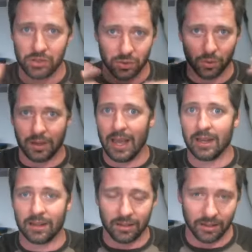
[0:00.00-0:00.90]
just
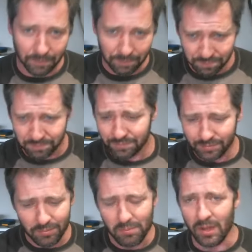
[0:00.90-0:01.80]
organically
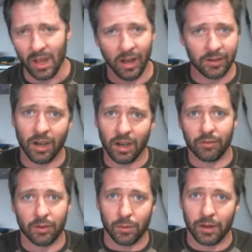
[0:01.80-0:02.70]
uncovering